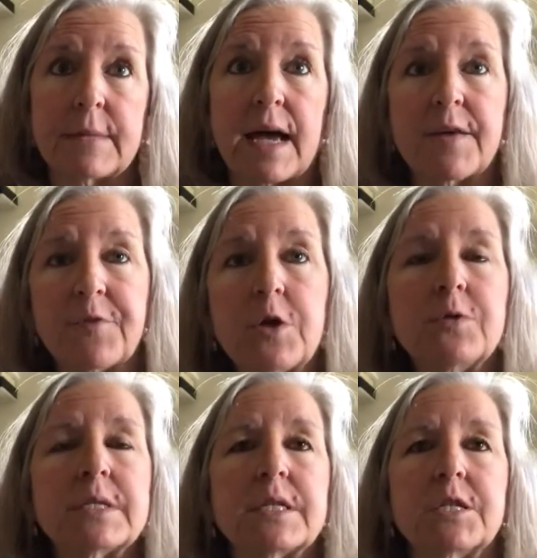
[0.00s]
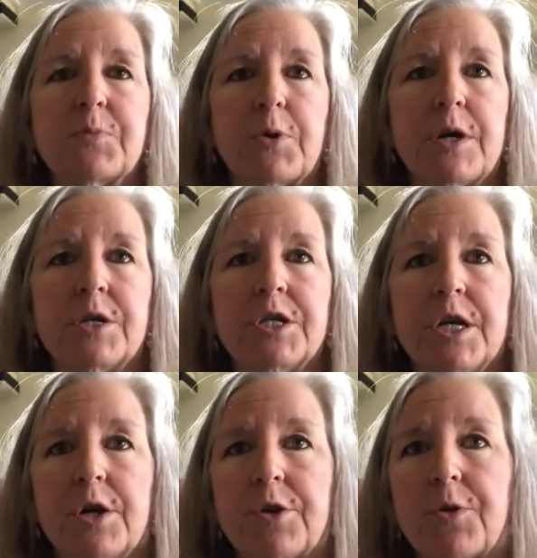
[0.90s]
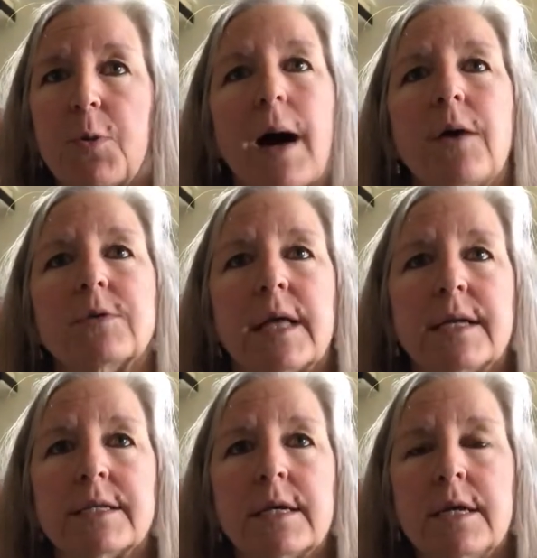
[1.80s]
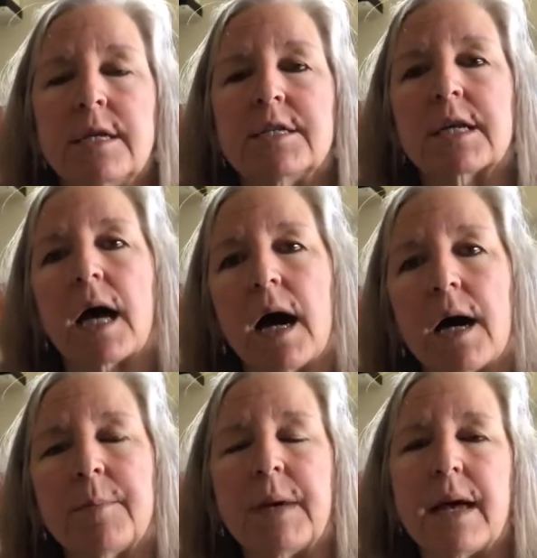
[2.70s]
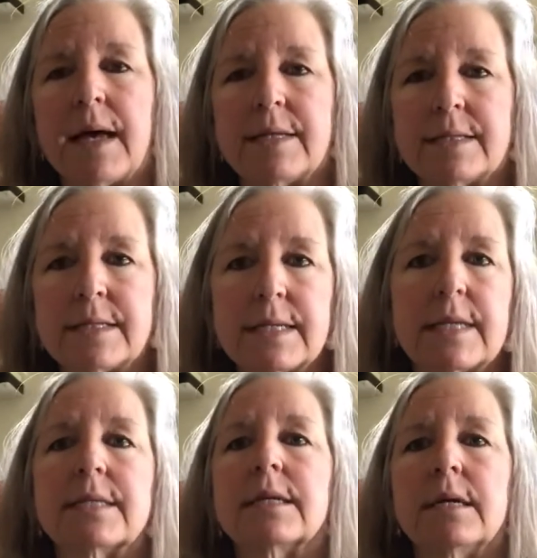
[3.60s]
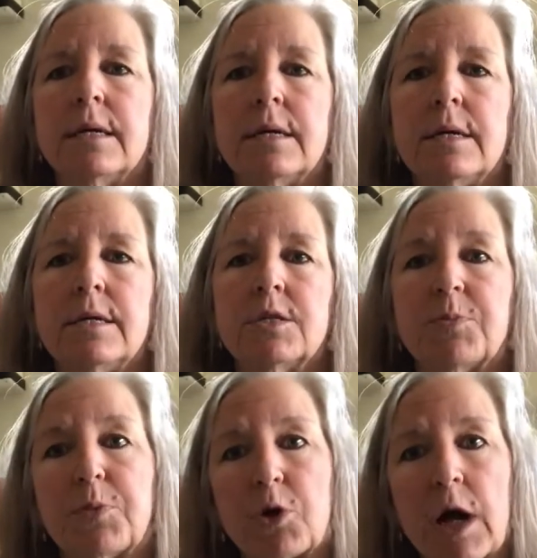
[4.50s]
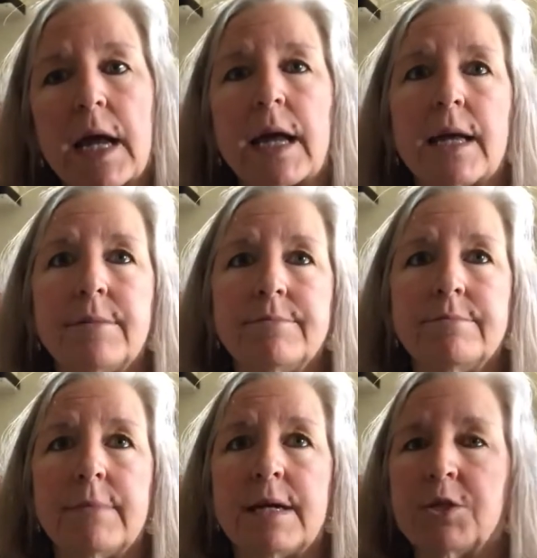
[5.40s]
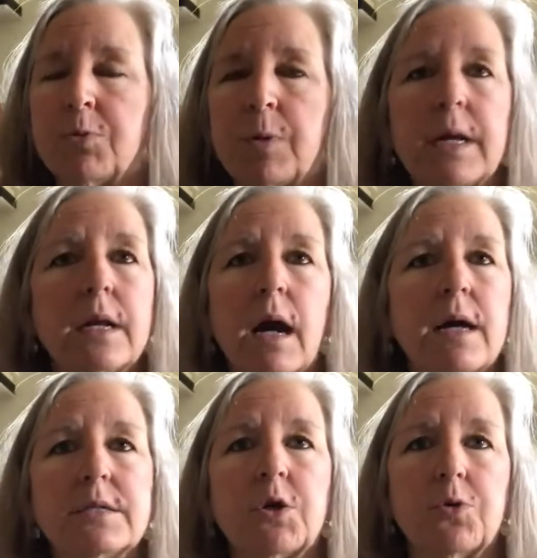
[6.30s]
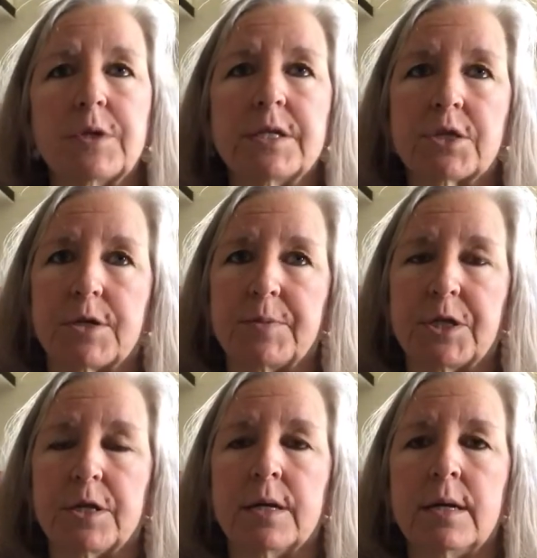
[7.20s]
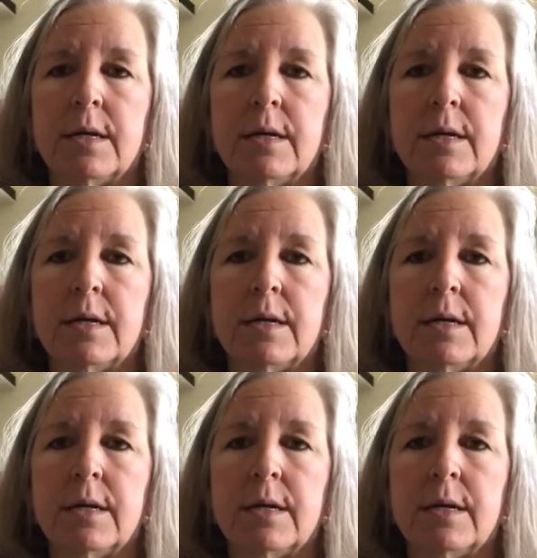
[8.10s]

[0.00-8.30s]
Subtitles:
I have used this prayer chair throughout Lent to come and sit, to pray, and to read God's Holy Scripture.